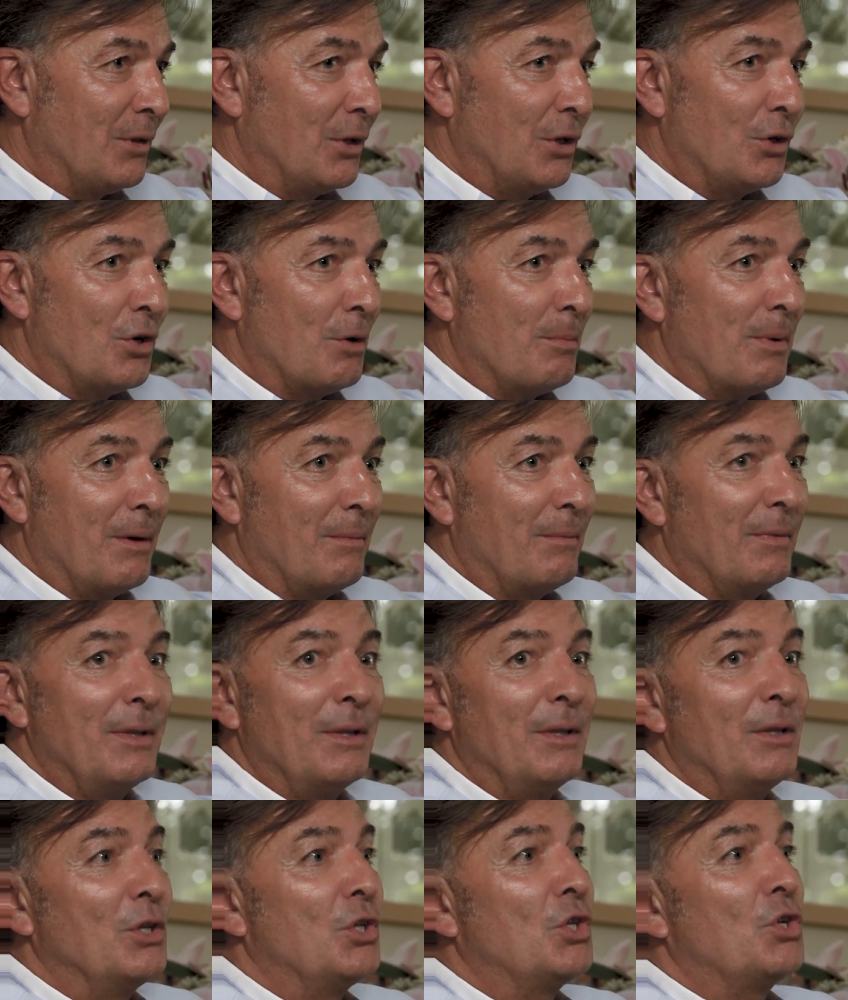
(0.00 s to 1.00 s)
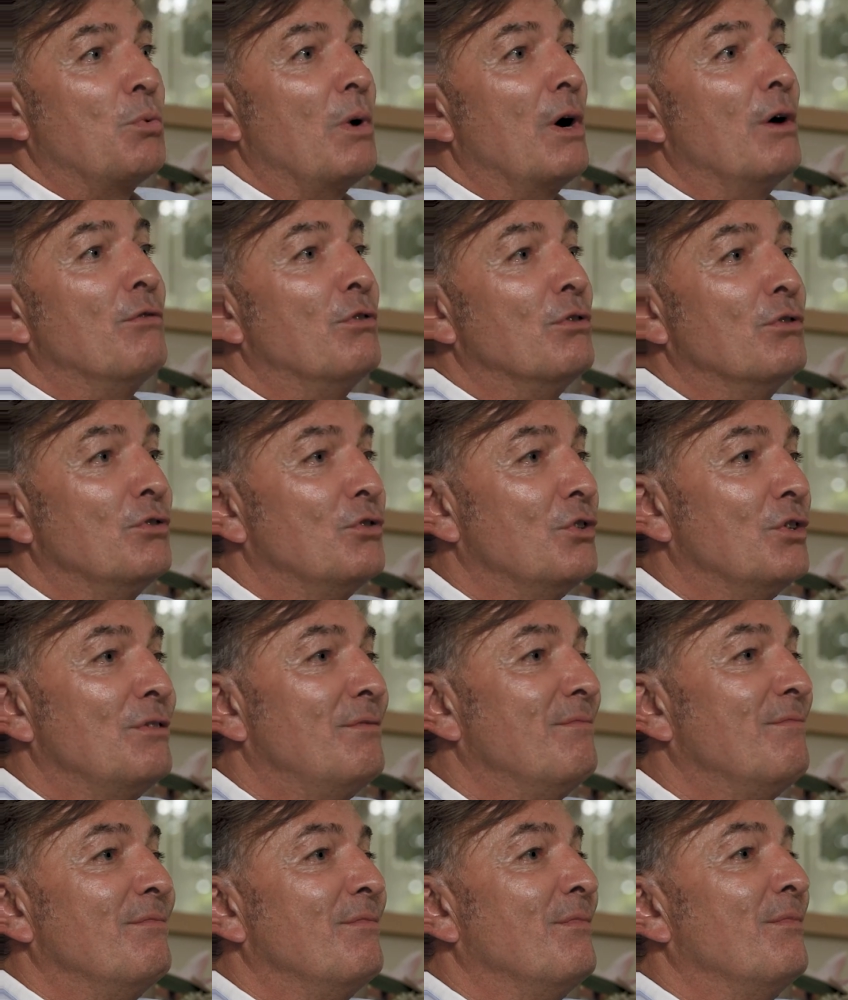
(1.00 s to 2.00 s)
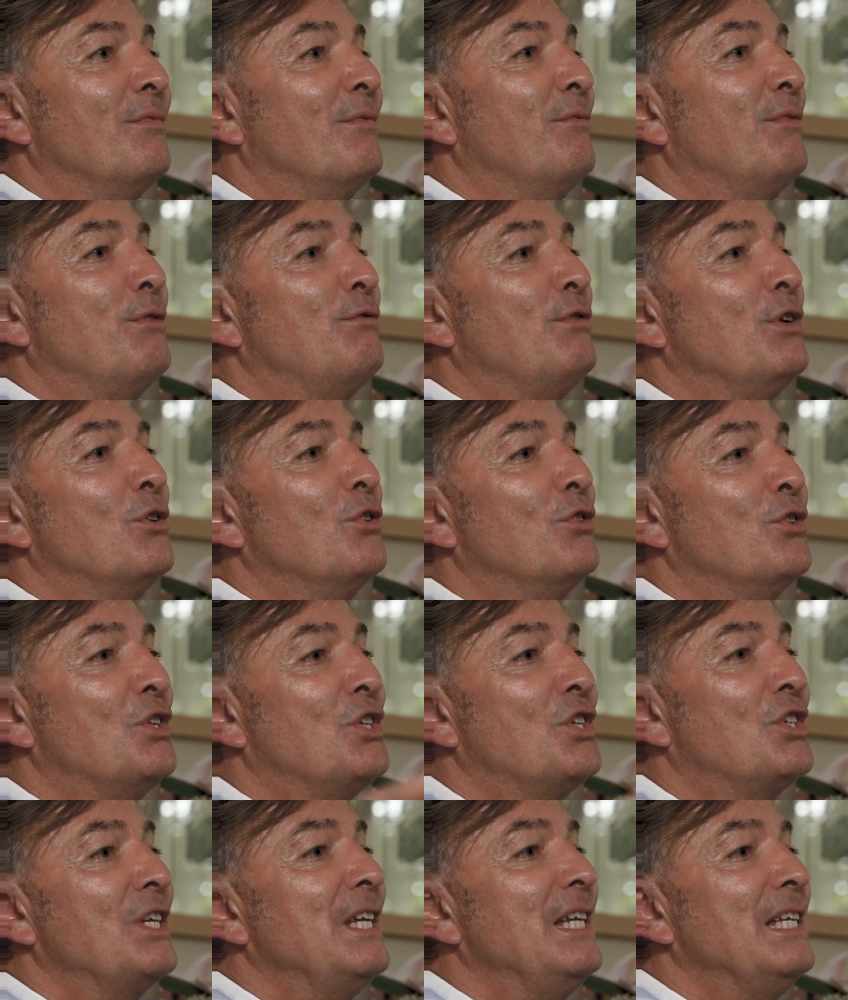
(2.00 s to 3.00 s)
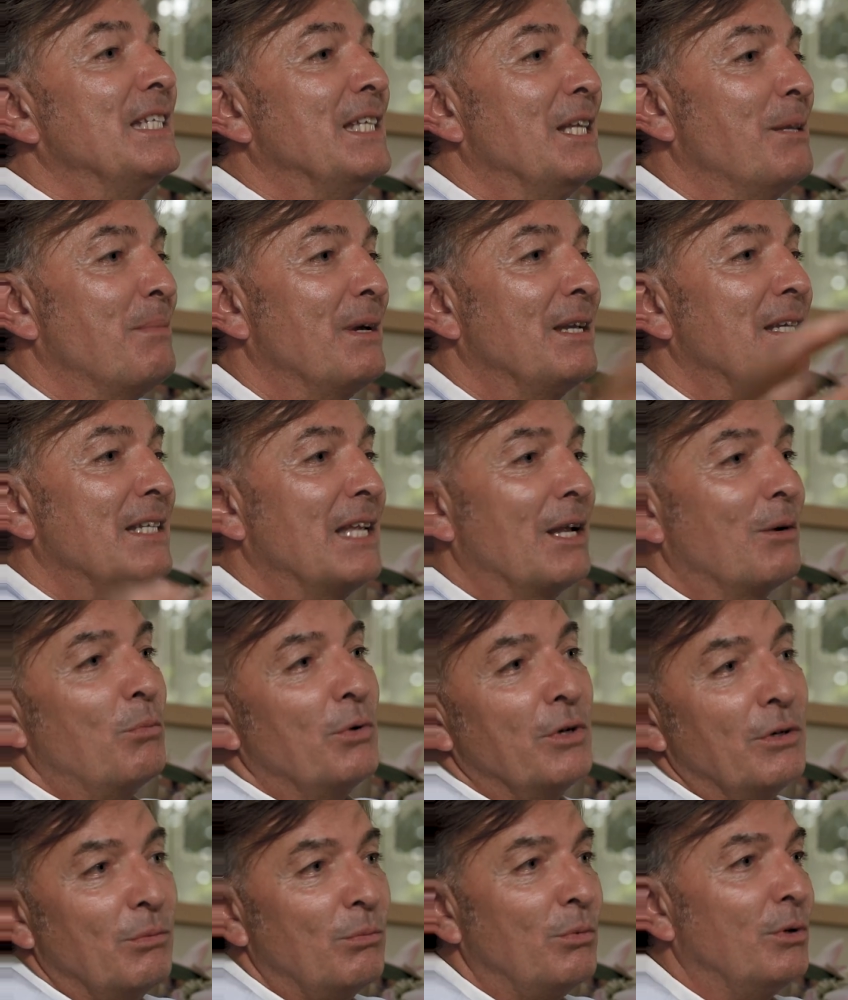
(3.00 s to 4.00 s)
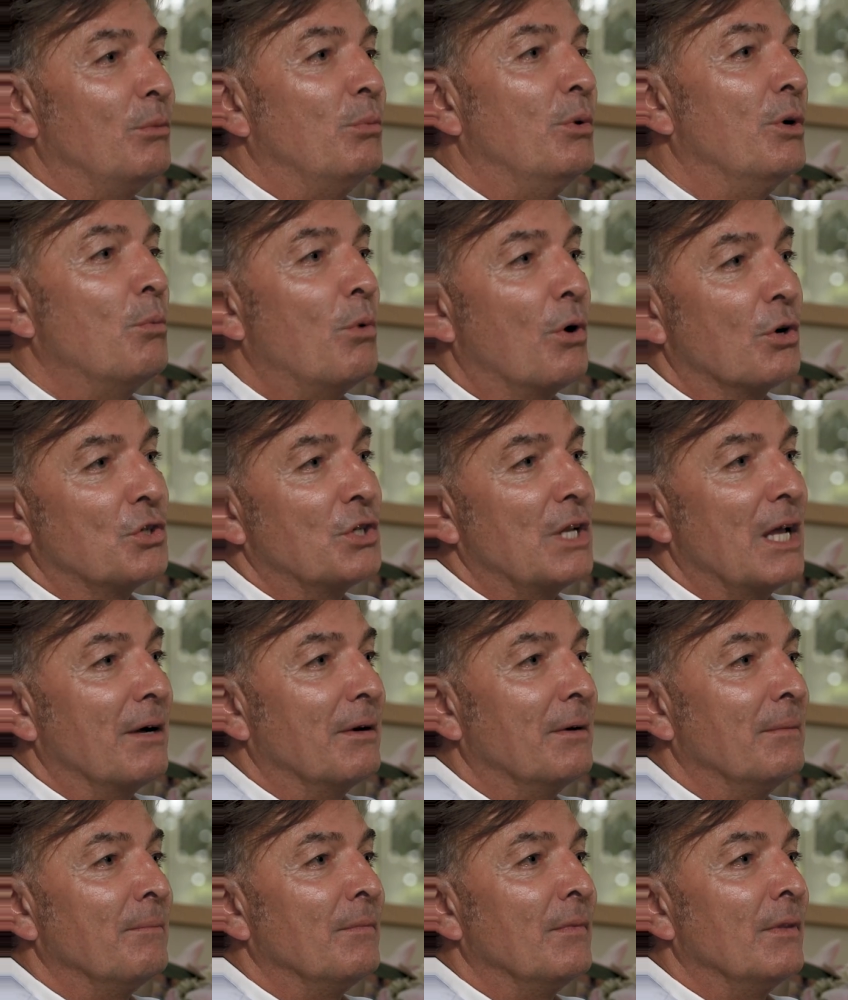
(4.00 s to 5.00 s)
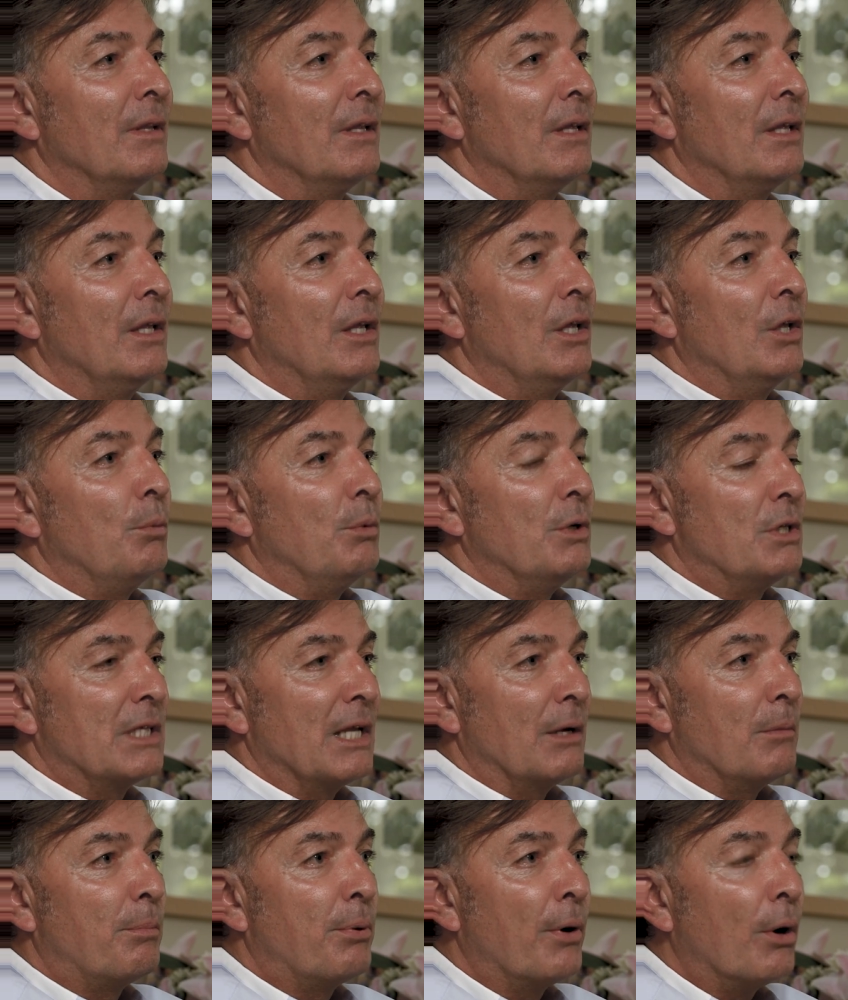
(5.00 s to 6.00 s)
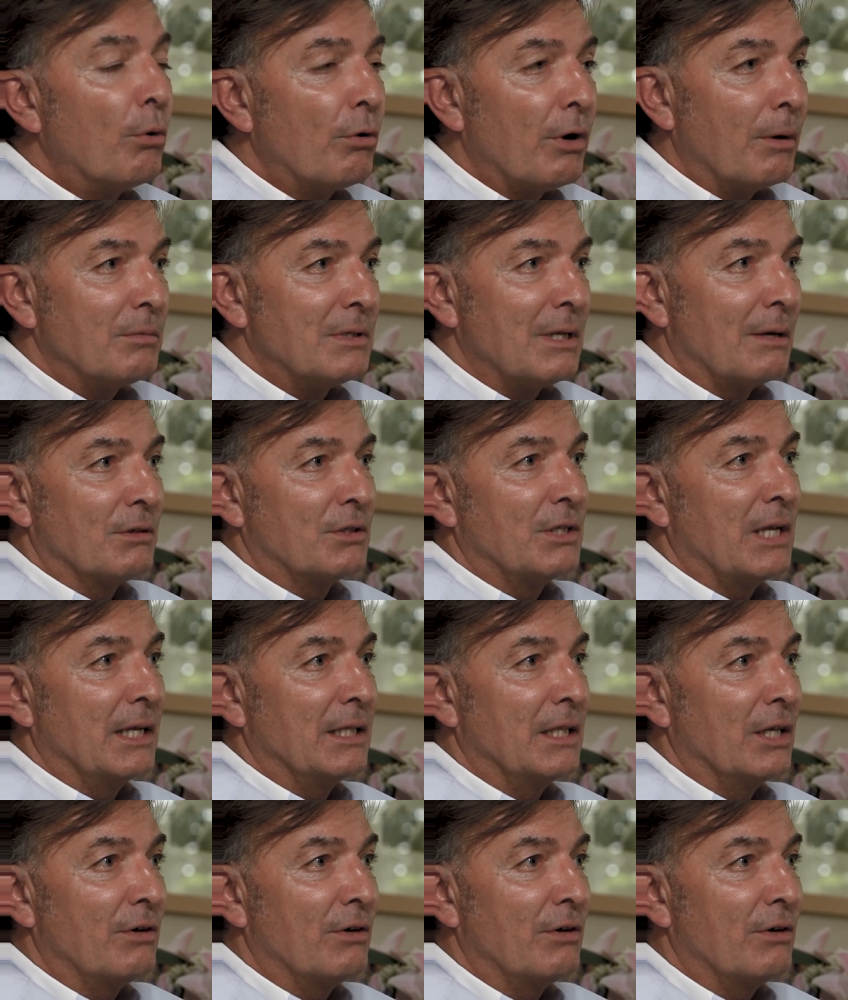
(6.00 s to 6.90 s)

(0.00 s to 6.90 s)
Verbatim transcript: You know about 1,200, 1,500 seats in the main stand. We we, we washed down. We'd sell programs outside